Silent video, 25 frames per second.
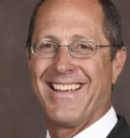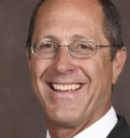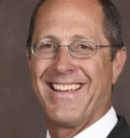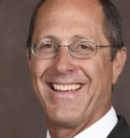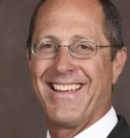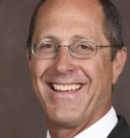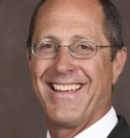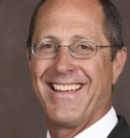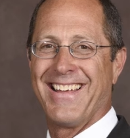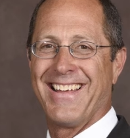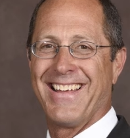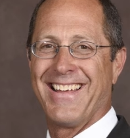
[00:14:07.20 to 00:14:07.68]

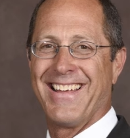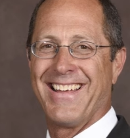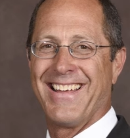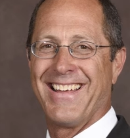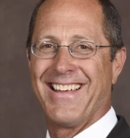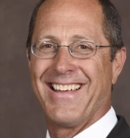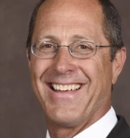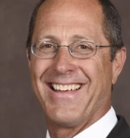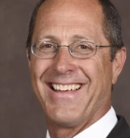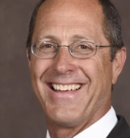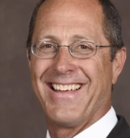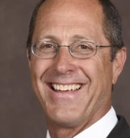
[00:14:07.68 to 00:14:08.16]

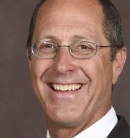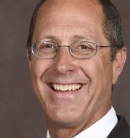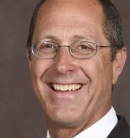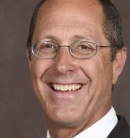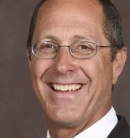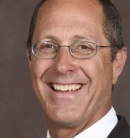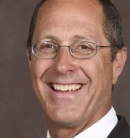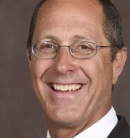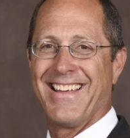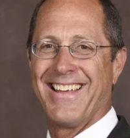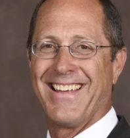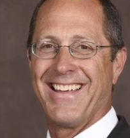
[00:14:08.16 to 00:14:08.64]

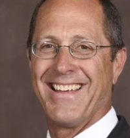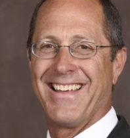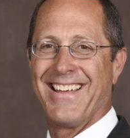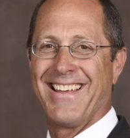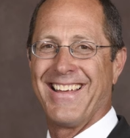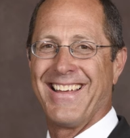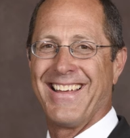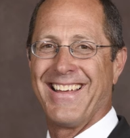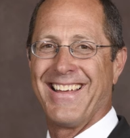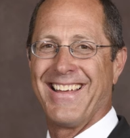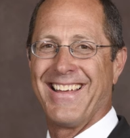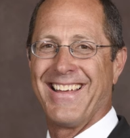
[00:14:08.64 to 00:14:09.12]

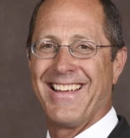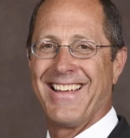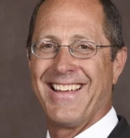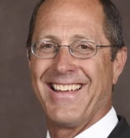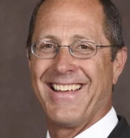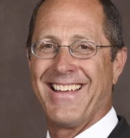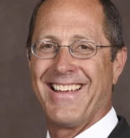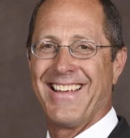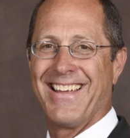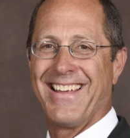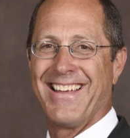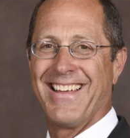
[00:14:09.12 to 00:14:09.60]

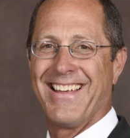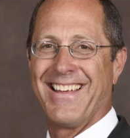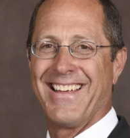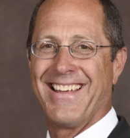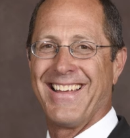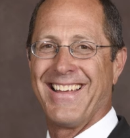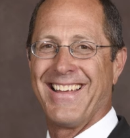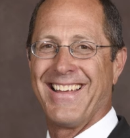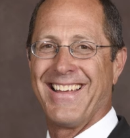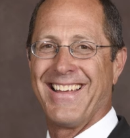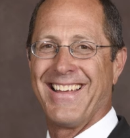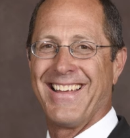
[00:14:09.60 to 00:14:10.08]

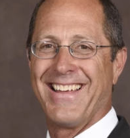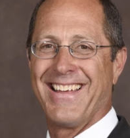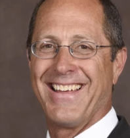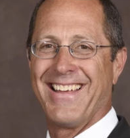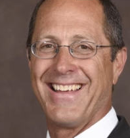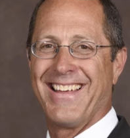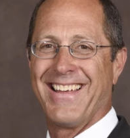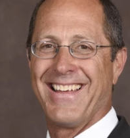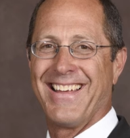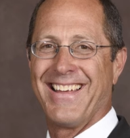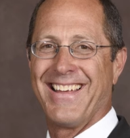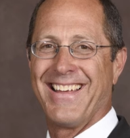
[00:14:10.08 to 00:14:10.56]

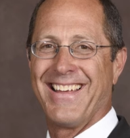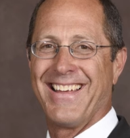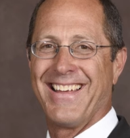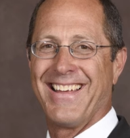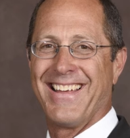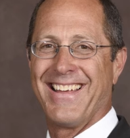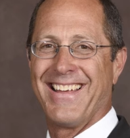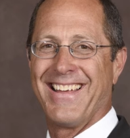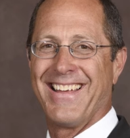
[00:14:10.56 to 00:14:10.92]
This is a still picture; no speech is visible.